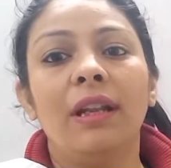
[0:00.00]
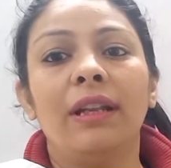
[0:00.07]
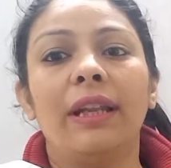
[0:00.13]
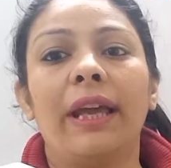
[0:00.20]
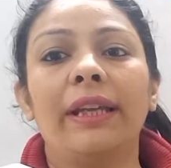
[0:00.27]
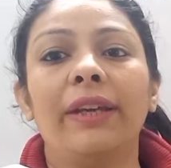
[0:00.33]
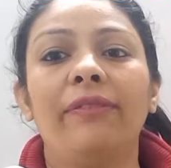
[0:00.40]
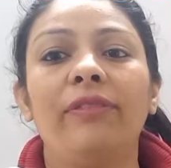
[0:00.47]

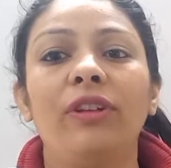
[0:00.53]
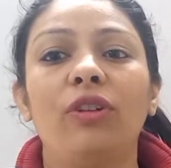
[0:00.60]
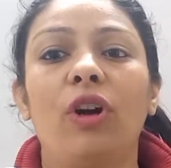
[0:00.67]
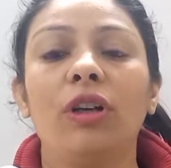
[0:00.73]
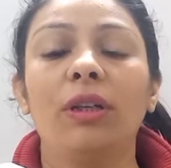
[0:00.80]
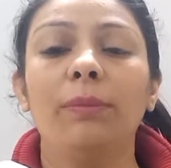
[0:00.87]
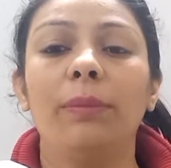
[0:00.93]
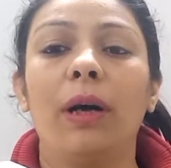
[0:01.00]
Like if we
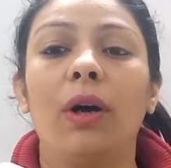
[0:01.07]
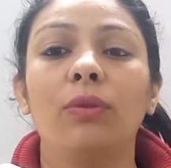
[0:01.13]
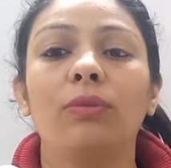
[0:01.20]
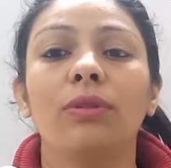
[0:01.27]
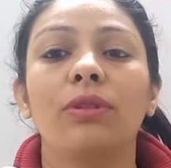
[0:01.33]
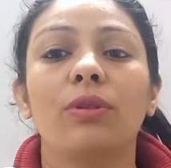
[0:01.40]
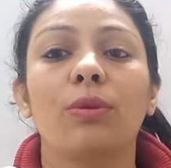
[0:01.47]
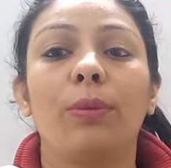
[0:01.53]
talk about
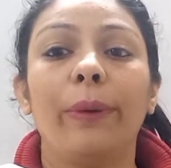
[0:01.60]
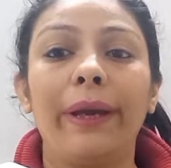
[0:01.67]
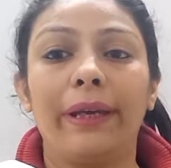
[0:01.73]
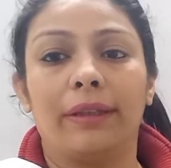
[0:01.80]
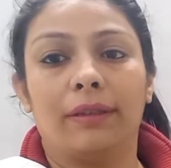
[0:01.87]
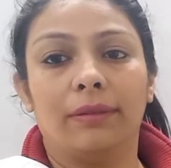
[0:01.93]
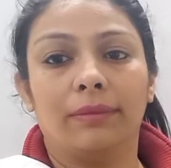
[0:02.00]
a square,